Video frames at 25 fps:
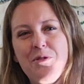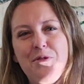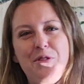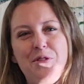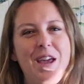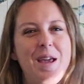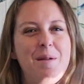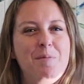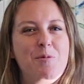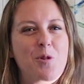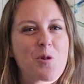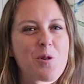through
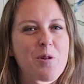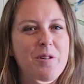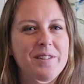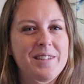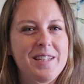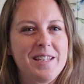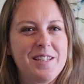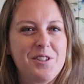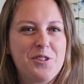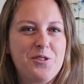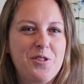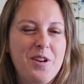Cape Coral's
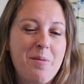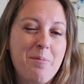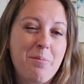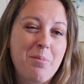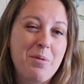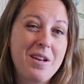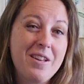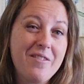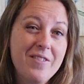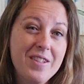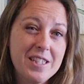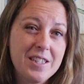history in
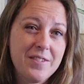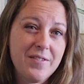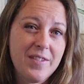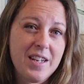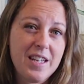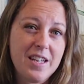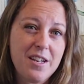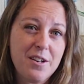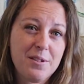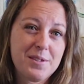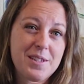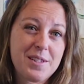previous
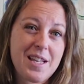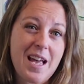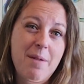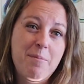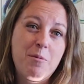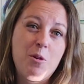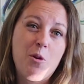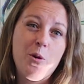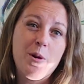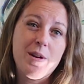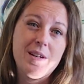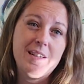videos,
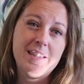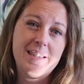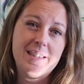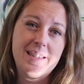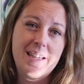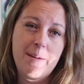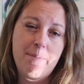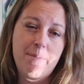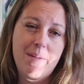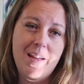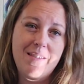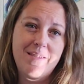I'm going to
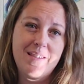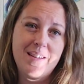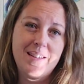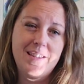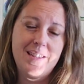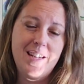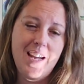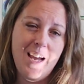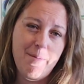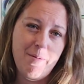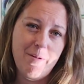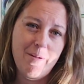skip that this
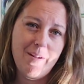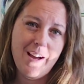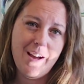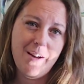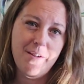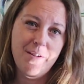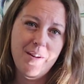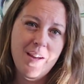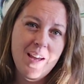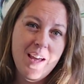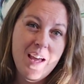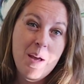time
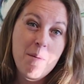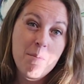around.